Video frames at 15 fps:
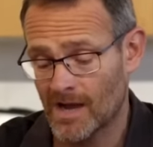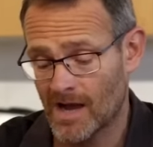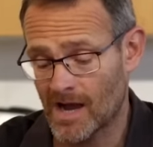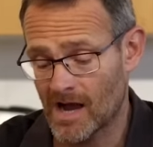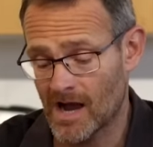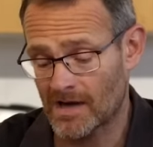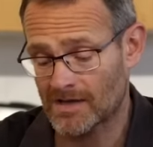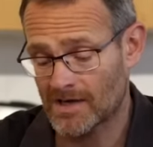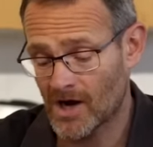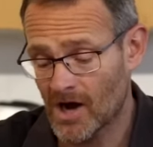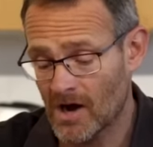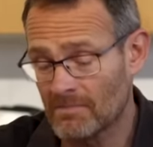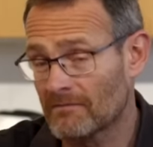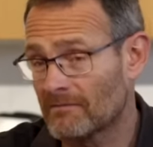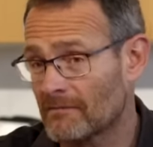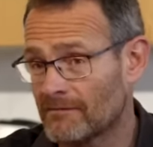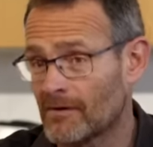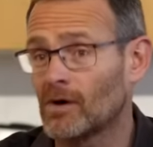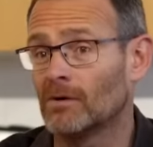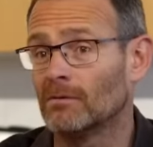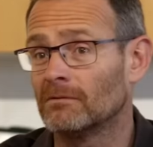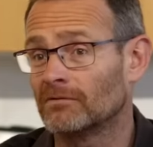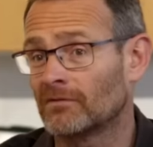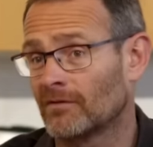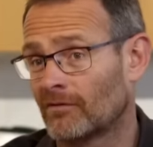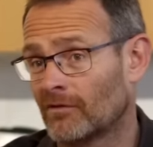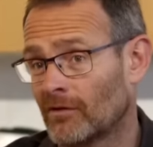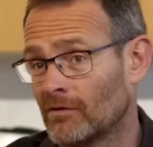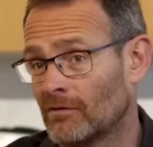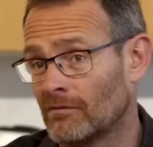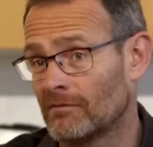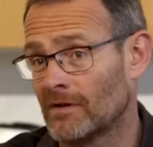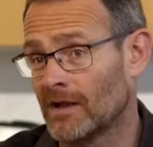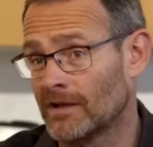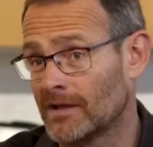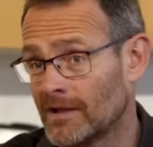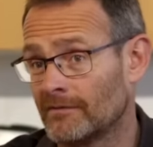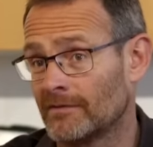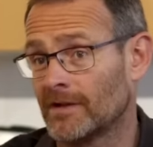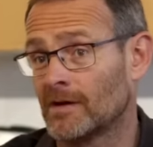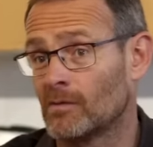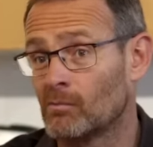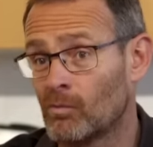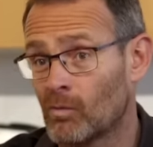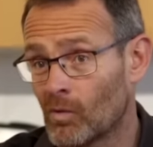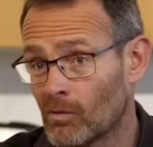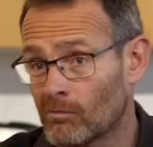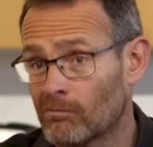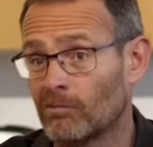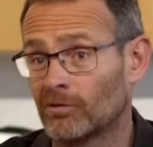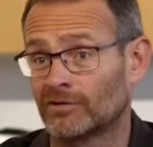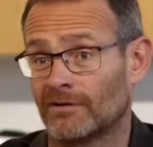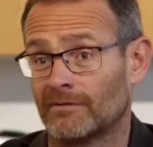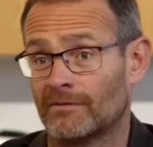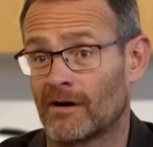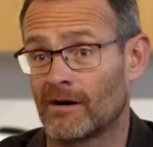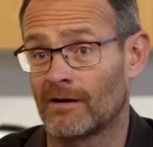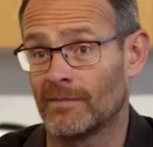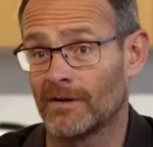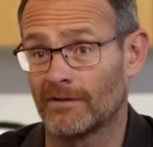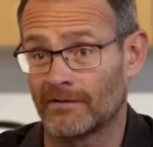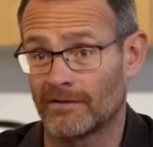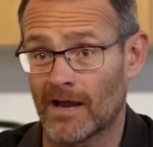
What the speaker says: And carp have evolved to live in a warm water environment.